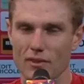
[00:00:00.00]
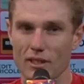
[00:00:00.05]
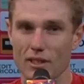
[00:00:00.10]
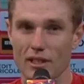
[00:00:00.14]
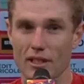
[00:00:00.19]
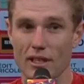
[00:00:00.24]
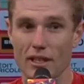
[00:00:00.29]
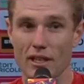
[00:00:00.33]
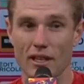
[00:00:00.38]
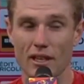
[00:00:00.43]

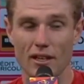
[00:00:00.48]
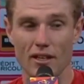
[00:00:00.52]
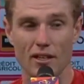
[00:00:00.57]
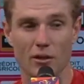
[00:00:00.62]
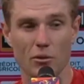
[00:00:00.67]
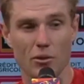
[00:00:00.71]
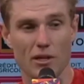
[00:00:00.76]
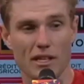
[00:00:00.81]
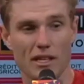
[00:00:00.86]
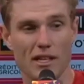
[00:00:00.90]

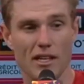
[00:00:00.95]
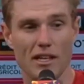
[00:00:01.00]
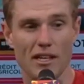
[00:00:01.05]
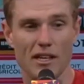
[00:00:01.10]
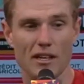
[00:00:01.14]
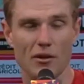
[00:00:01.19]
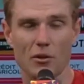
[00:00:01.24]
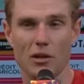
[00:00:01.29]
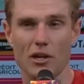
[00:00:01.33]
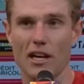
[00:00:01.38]
Yeah, we
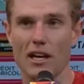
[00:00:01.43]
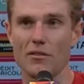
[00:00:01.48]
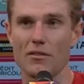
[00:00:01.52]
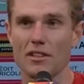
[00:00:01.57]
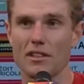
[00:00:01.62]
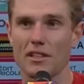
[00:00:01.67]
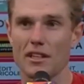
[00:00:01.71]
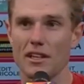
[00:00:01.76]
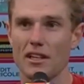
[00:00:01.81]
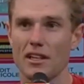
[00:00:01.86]
were
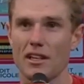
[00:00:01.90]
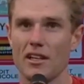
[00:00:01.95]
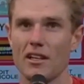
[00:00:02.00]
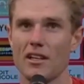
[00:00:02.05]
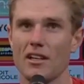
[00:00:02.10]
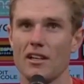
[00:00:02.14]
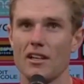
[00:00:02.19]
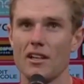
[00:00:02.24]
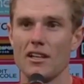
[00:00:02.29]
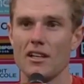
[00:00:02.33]
having the
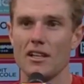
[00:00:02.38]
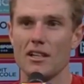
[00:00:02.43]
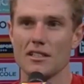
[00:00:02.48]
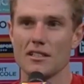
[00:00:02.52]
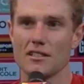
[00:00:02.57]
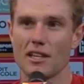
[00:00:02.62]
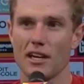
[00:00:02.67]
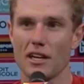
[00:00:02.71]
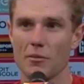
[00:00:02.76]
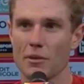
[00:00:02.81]

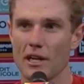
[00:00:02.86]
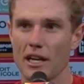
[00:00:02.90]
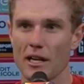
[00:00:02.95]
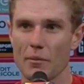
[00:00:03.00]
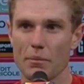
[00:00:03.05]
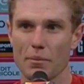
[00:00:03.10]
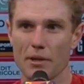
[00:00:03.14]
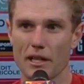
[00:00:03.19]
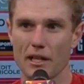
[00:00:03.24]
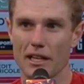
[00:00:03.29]
time
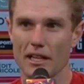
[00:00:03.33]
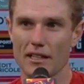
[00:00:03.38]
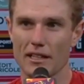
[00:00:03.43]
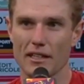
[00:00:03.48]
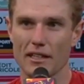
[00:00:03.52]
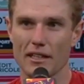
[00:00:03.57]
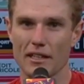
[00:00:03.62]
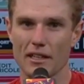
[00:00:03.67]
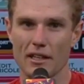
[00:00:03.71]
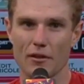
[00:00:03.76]
gap
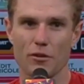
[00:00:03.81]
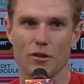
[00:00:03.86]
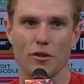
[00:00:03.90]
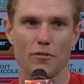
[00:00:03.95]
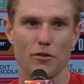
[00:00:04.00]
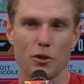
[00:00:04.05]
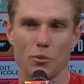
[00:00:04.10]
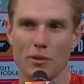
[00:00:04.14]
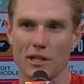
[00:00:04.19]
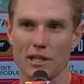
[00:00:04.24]
like every
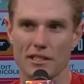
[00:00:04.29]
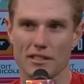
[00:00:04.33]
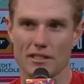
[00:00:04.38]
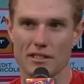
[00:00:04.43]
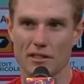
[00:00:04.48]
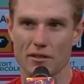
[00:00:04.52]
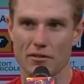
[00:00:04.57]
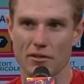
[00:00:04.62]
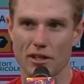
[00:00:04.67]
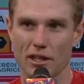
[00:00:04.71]
few
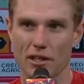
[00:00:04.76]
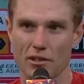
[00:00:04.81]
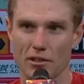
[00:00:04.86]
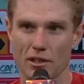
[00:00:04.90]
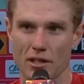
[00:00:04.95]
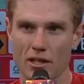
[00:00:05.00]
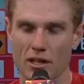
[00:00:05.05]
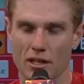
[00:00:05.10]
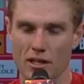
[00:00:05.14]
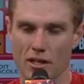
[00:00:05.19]
minutes in the final.